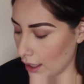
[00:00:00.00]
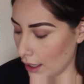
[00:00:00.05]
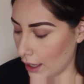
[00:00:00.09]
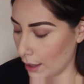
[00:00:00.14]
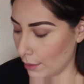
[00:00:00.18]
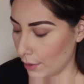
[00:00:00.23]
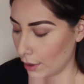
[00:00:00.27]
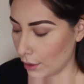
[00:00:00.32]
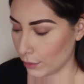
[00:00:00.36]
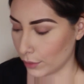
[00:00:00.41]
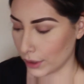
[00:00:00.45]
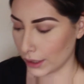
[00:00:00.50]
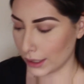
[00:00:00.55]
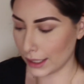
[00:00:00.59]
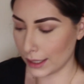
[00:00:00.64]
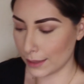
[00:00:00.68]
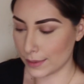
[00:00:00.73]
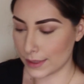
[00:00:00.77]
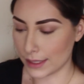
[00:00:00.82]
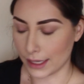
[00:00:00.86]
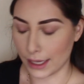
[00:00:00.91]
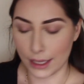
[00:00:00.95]
I'm really
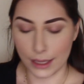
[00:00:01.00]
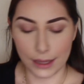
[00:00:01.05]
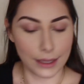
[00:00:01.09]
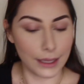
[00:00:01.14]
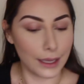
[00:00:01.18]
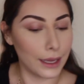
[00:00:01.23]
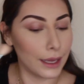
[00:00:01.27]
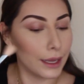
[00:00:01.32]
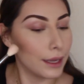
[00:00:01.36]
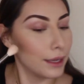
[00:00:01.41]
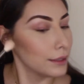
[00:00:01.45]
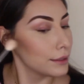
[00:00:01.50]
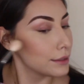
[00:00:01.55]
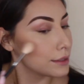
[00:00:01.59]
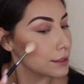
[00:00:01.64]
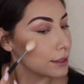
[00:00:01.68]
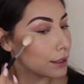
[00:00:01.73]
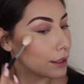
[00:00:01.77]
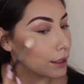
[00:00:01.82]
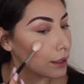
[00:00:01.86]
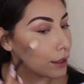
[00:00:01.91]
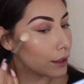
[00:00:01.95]
upset that
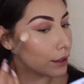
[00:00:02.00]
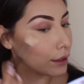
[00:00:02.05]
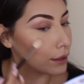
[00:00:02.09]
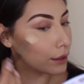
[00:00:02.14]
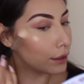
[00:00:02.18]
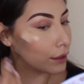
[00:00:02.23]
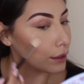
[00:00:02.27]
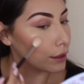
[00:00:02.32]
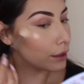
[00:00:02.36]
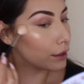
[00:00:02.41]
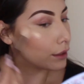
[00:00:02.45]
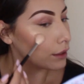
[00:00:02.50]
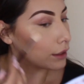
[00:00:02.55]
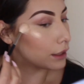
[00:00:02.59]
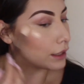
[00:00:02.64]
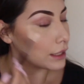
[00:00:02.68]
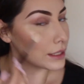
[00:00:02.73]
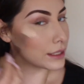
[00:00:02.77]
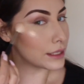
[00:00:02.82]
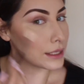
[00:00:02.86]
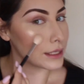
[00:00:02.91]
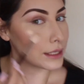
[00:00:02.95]

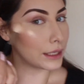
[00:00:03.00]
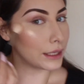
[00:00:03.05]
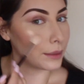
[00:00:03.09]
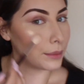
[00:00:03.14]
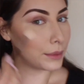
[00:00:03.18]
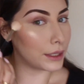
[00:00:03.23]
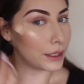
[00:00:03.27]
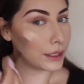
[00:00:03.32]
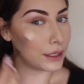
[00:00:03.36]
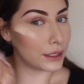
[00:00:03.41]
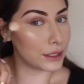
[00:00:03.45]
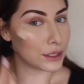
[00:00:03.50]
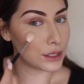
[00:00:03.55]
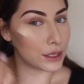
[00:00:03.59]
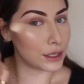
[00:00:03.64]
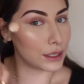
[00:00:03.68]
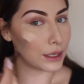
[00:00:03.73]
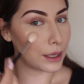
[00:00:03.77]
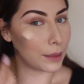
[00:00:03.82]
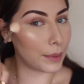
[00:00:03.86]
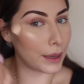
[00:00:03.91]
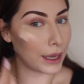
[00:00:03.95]
this is a limited
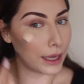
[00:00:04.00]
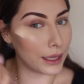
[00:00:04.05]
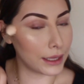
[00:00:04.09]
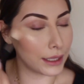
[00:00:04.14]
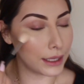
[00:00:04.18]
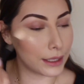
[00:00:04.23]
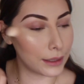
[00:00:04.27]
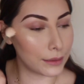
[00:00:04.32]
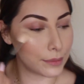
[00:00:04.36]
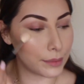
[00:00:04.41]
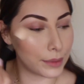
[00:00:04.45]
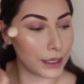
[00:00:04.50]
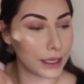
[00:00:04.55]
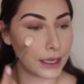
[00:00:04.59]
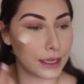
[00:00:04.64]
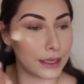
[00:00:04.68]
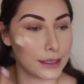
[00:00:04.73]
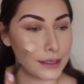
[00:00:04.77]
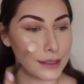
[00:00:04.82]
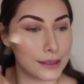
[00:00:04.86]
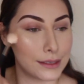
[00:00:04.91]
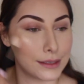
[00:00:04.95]
edition palette
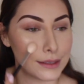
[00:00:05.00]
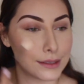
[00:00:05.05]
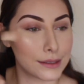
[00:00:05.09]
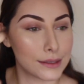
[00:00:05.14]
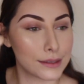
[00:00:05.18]
because,